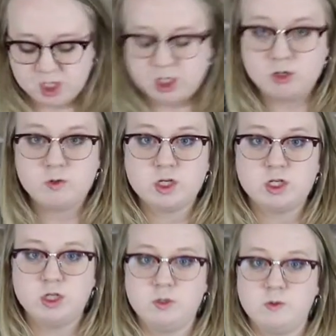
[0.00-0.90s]
You could
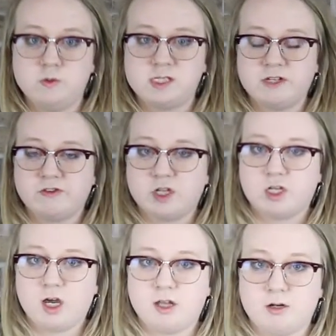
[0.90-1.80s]
use
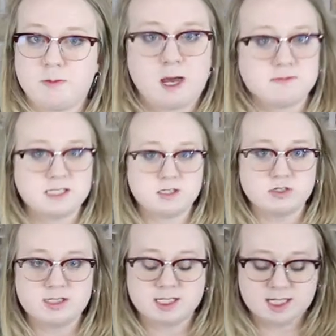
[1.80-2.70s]
different colored
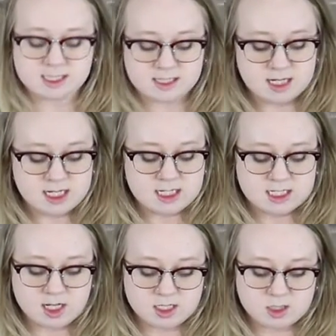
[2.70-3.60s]
popsicle sticks,
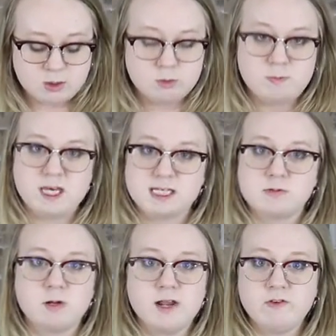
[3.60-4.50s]
toothpicks,
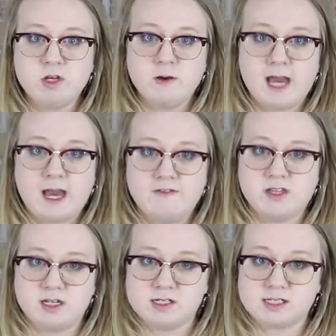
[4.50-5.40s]
whatever you have
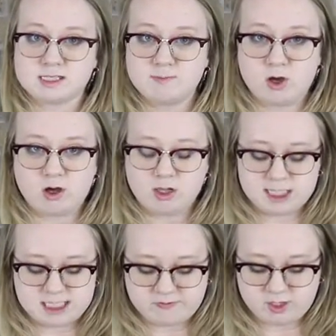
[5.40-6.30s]
that is small
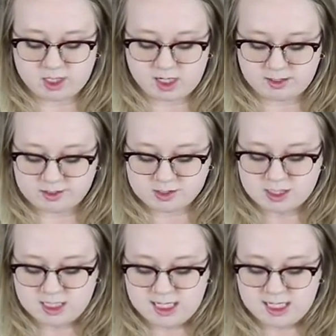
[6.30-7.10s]
and different colors.